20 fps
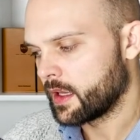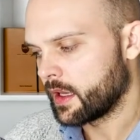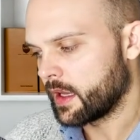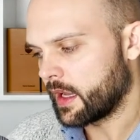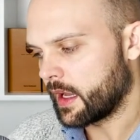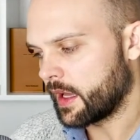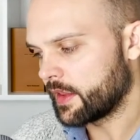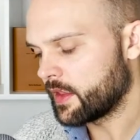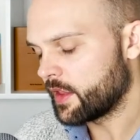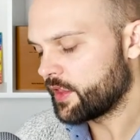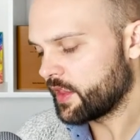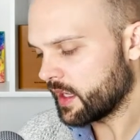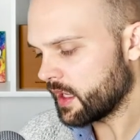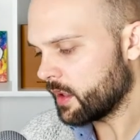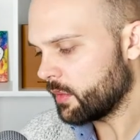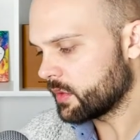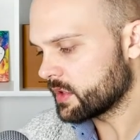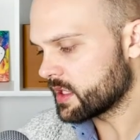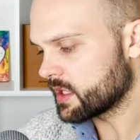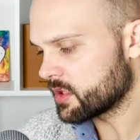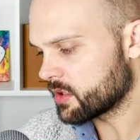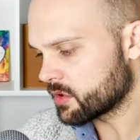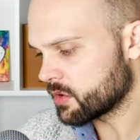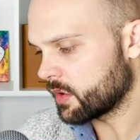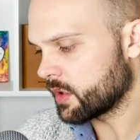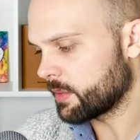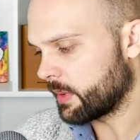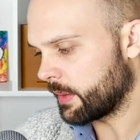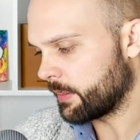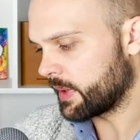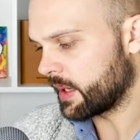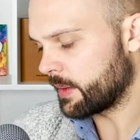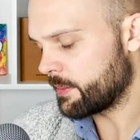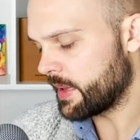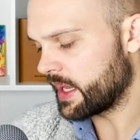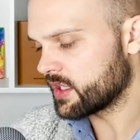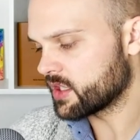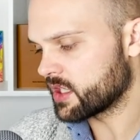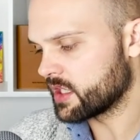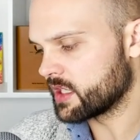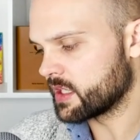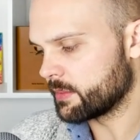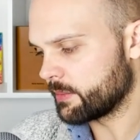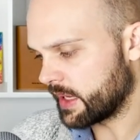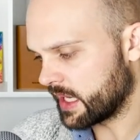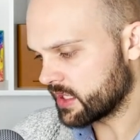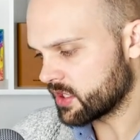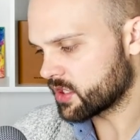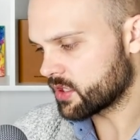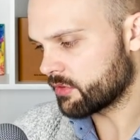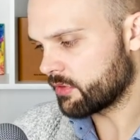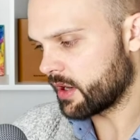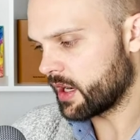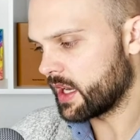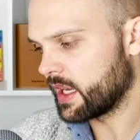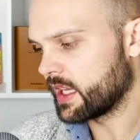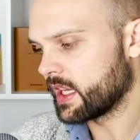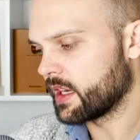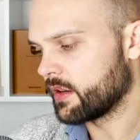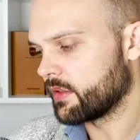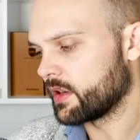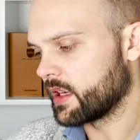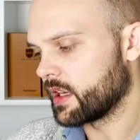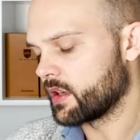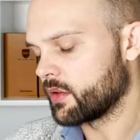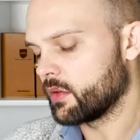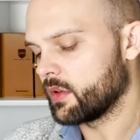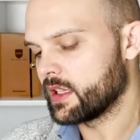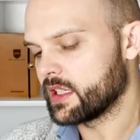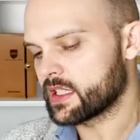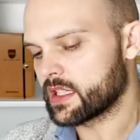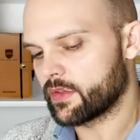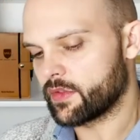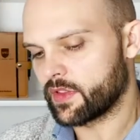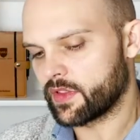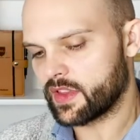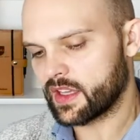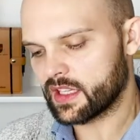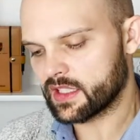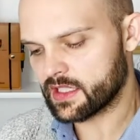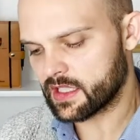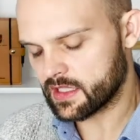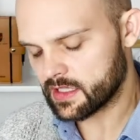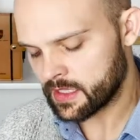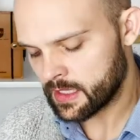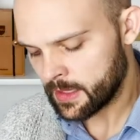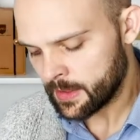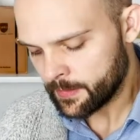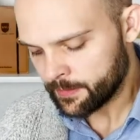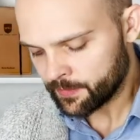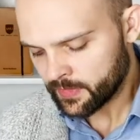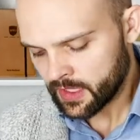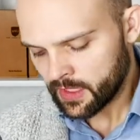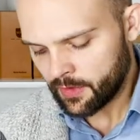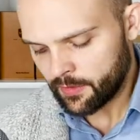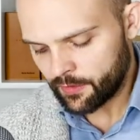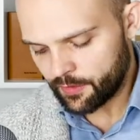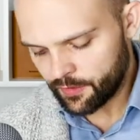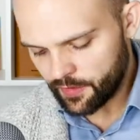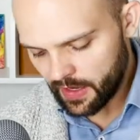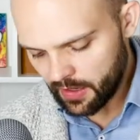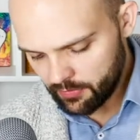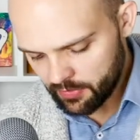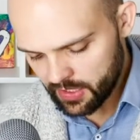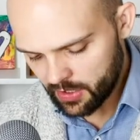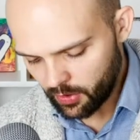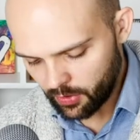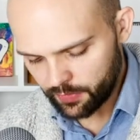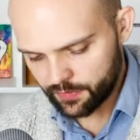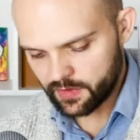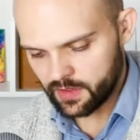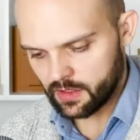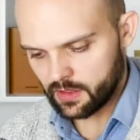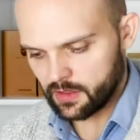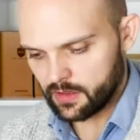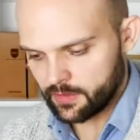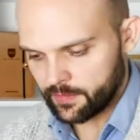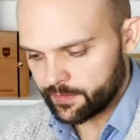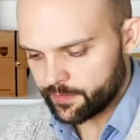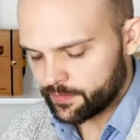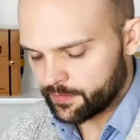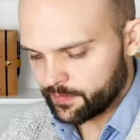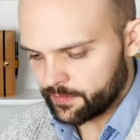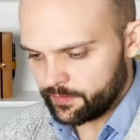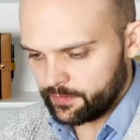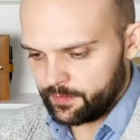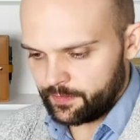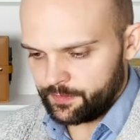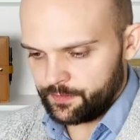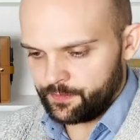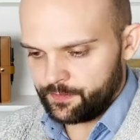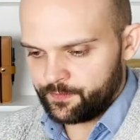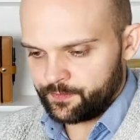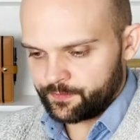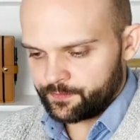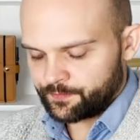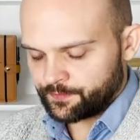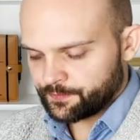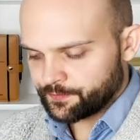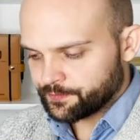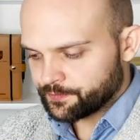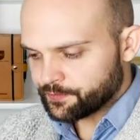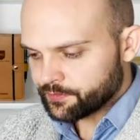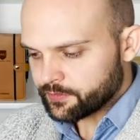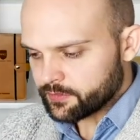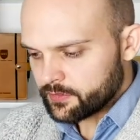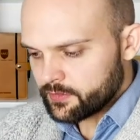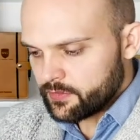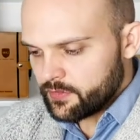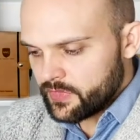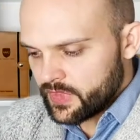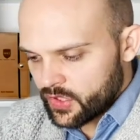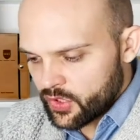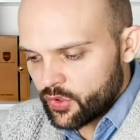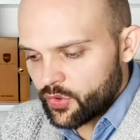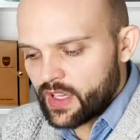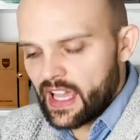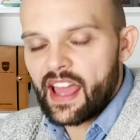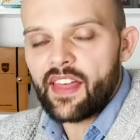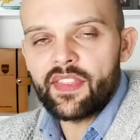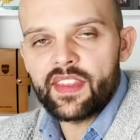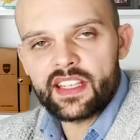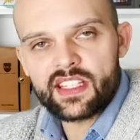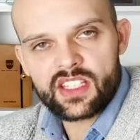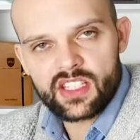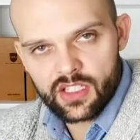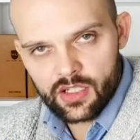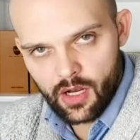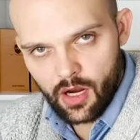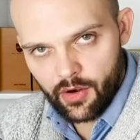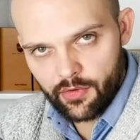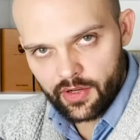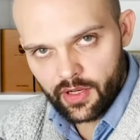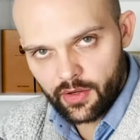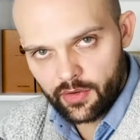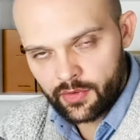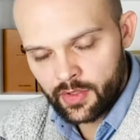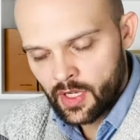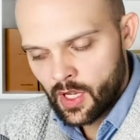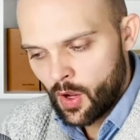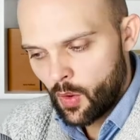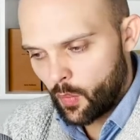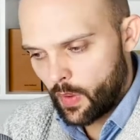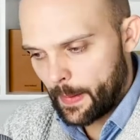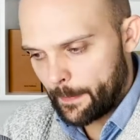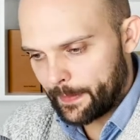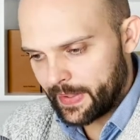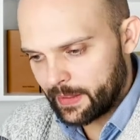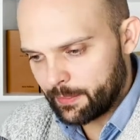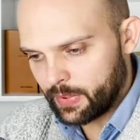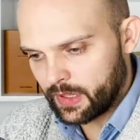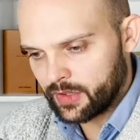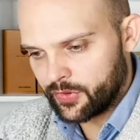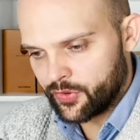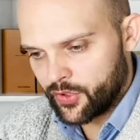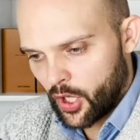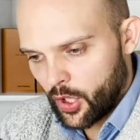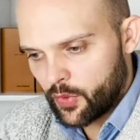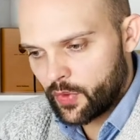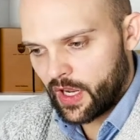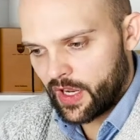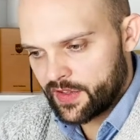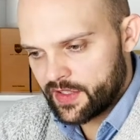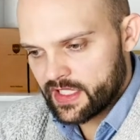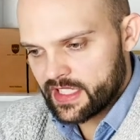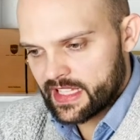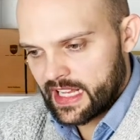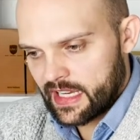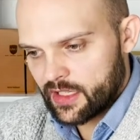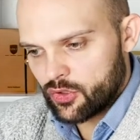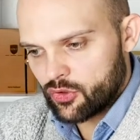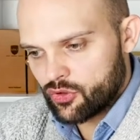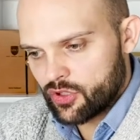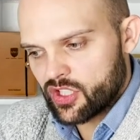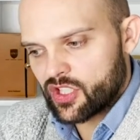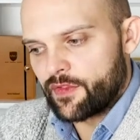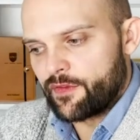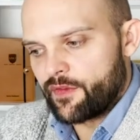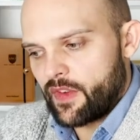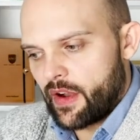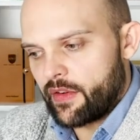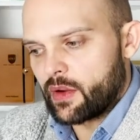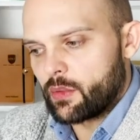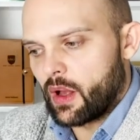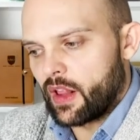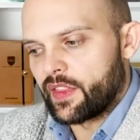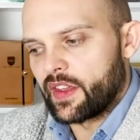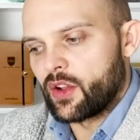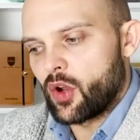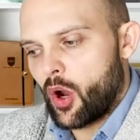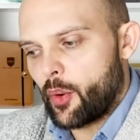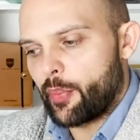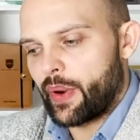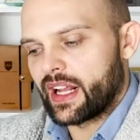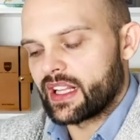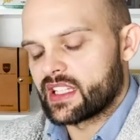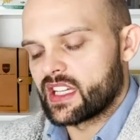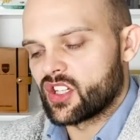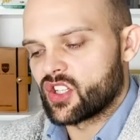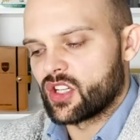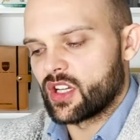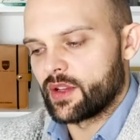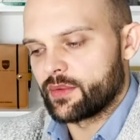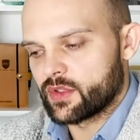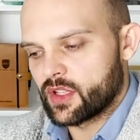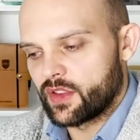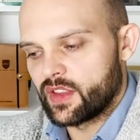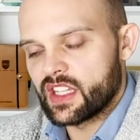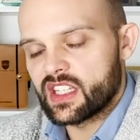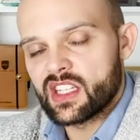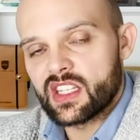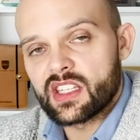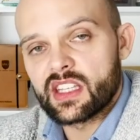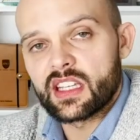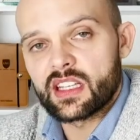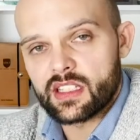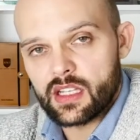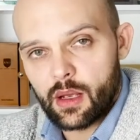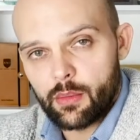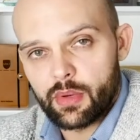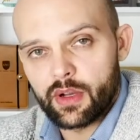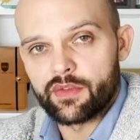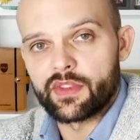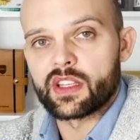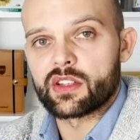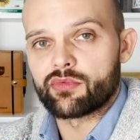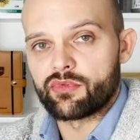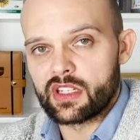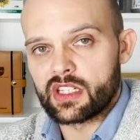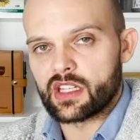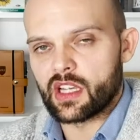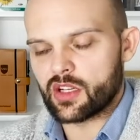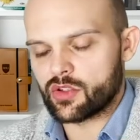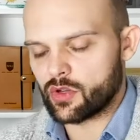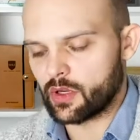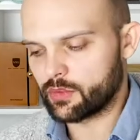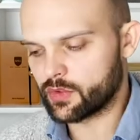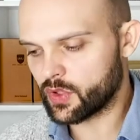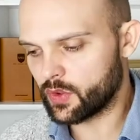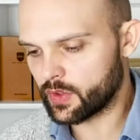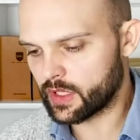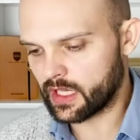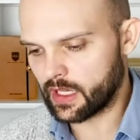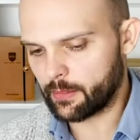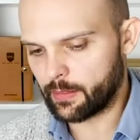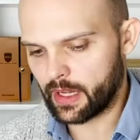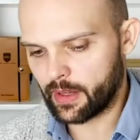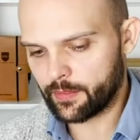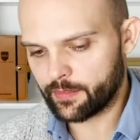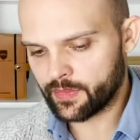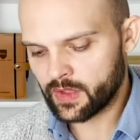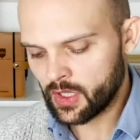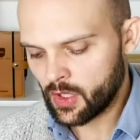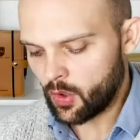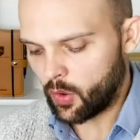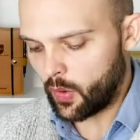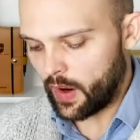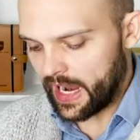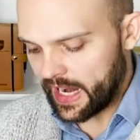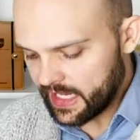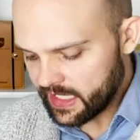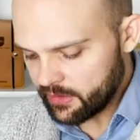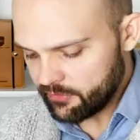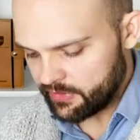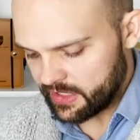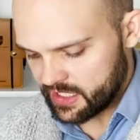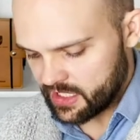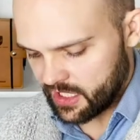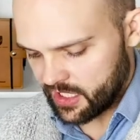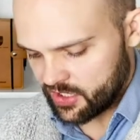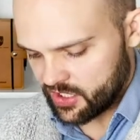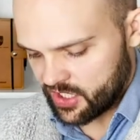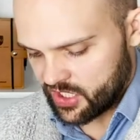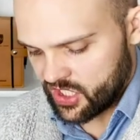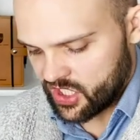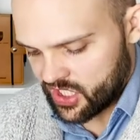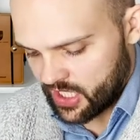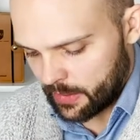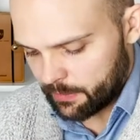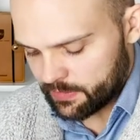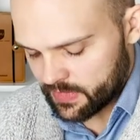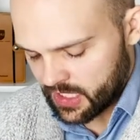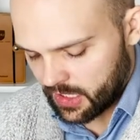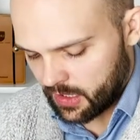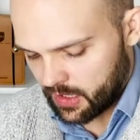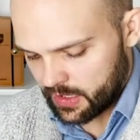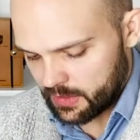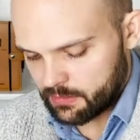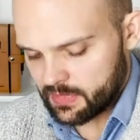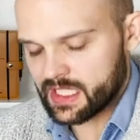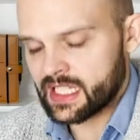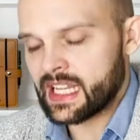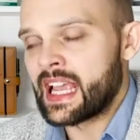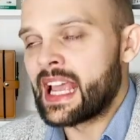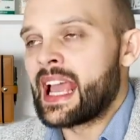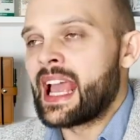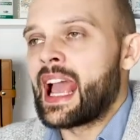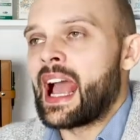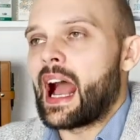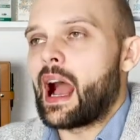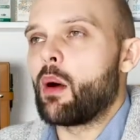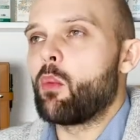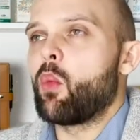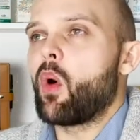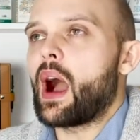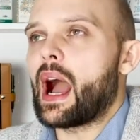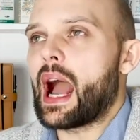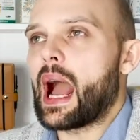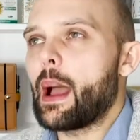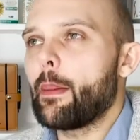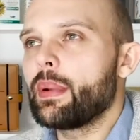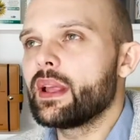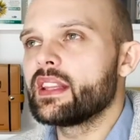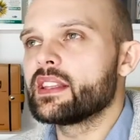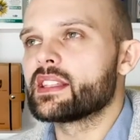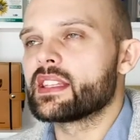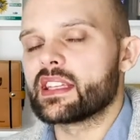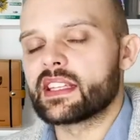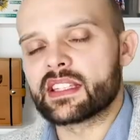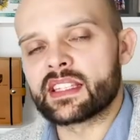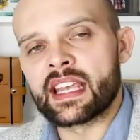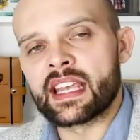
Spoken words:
And the thing I wanted to talk about when I mentioned dementia earlier and all these different things is, very often you get this scenario where people don't understand nutrition very well. They're not a practitioner. So this is the example of this researcher I'm talking about, or any researchers sometimes. And what happens is